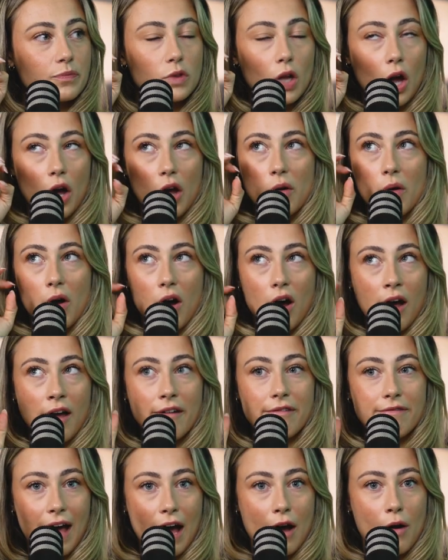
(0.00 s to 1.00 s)
No, I
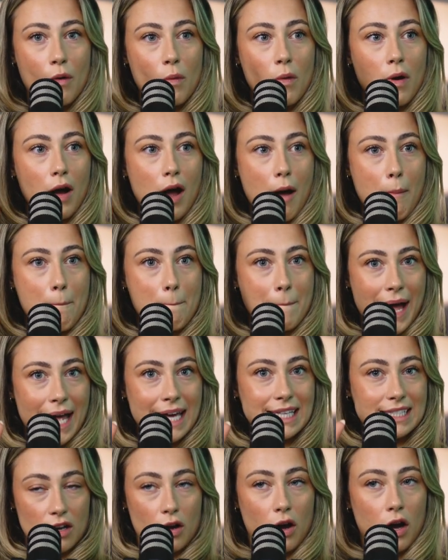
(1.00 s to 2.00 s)
felt
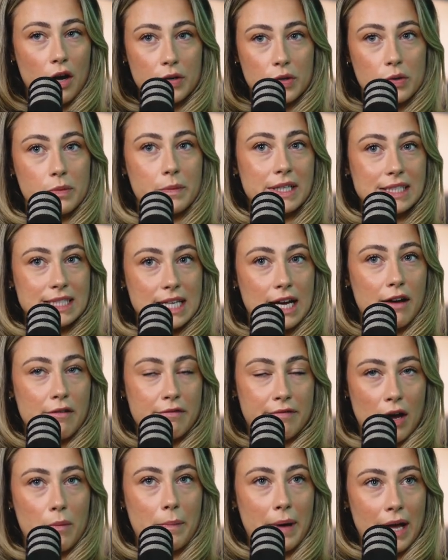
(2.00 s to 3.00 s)
amazing. I'd almost say I
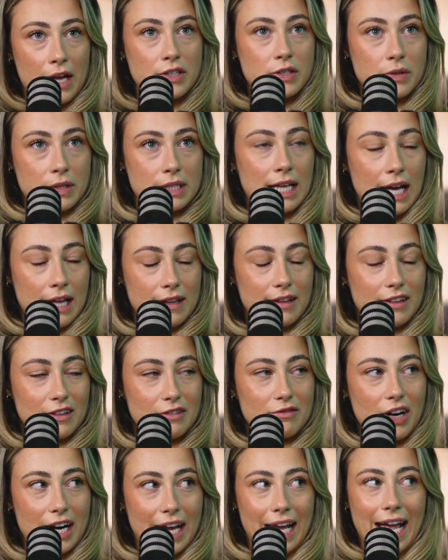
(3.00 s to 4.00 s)
felt better doing that than the
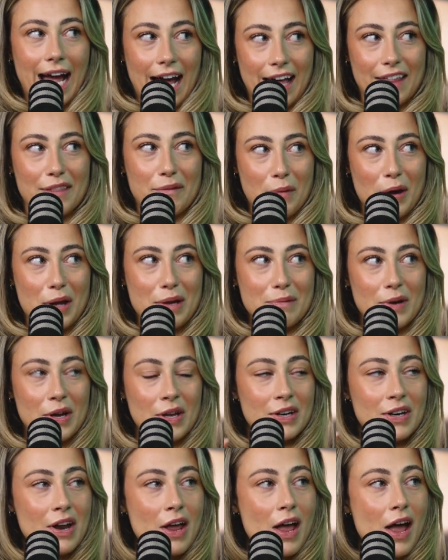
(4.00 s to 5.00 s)
running at the
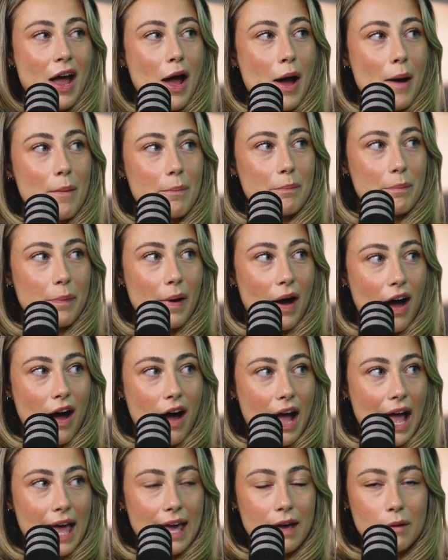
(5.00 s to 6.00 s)
moment. But
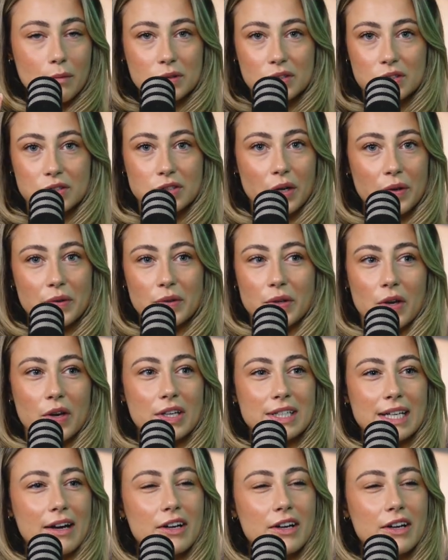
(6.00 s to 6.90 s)
it was so good.